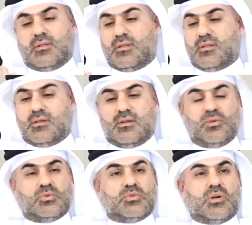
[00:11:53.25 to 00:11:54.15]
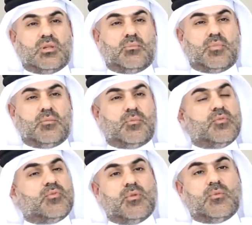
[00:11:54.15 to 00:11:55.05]
and then you start the pump
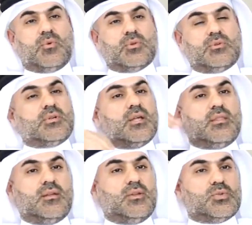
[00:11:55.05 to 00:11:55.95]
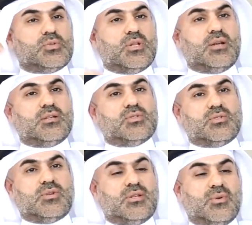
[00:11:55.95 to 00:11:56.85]
of the water, and then you slide
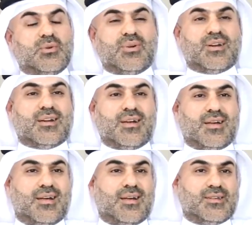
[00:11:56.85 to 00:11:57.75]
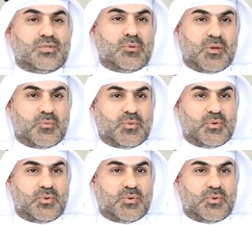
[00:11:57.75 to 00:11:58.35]
straight to your swimming pool.